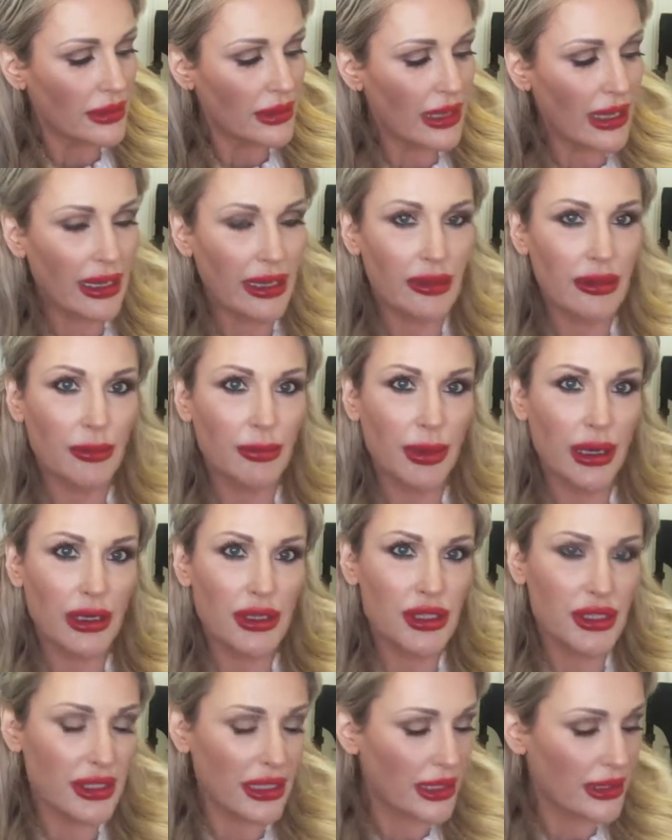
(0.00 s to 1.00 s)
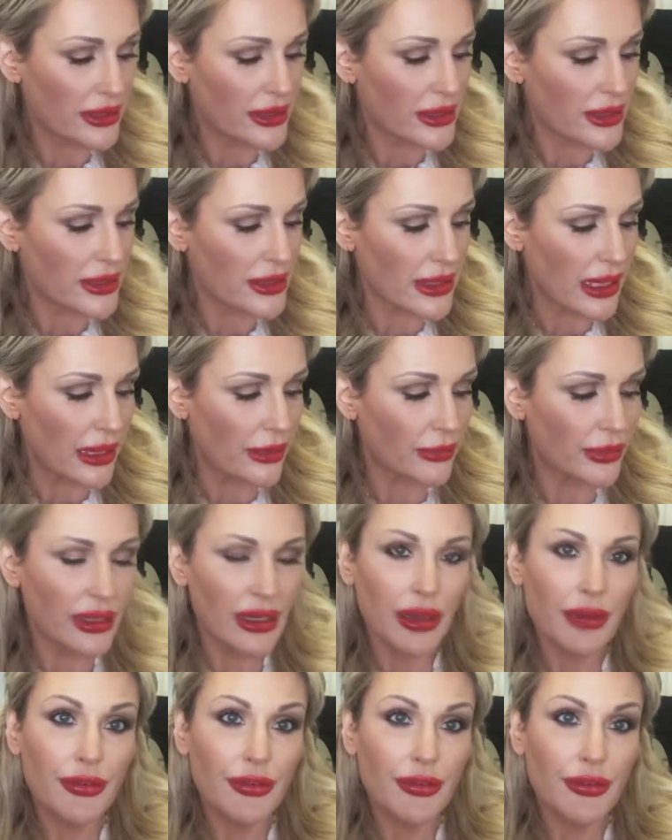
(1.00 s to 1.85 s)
Lay the brush side to side.